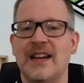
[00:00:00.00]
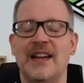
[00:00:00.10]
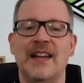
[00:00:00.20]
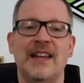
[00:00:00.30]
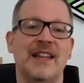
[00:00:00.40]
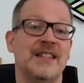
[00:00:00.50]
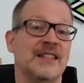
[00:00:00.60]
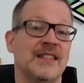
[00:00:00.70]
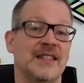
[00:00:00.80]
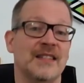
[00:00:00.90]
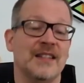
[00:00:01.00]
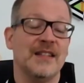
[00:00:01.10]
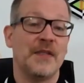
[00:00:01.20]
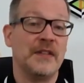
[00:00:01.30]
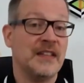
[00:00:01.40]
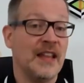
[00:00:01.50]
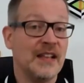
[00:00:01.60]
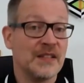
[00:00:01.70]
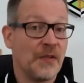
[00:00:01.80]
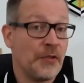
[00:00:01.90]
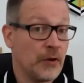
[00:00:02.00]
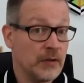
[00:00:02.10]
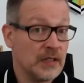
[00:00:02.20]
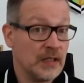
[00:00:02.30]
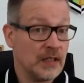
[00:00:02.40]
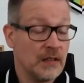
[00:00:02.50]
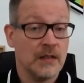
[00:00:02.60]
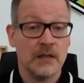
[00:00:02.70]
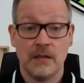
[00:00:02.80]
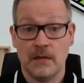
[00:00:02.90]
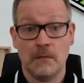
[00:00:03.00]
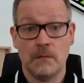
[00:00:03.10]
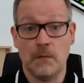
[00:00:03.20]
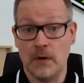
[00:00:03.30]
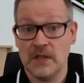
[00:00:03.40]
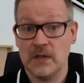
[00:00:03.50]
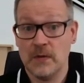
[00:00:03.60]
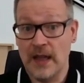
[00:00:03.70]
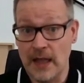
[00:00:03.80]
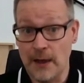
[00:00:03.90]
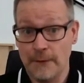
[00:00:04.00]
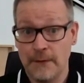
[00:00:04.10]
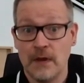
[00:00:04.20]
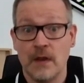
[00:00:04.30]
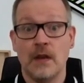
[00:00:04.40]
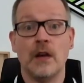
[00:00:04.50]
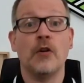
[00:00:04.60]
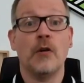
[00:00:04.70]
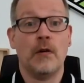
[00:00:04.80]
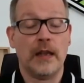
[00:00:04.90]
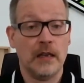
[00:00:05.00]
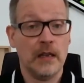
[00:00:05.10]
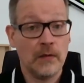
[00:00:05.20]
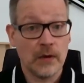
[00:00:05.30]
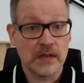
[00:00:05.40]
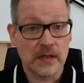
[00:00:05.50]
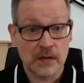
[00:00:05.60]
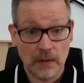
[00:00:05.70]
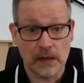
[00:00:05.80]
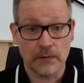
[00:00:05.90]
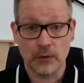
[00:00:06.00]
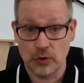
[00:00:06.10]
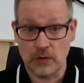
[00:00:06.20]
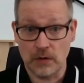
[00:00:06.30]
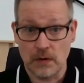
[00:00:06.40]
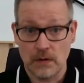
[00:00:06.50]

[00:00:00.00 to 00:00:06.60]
and the tax authority wants to have a correct invoice as well, for sure.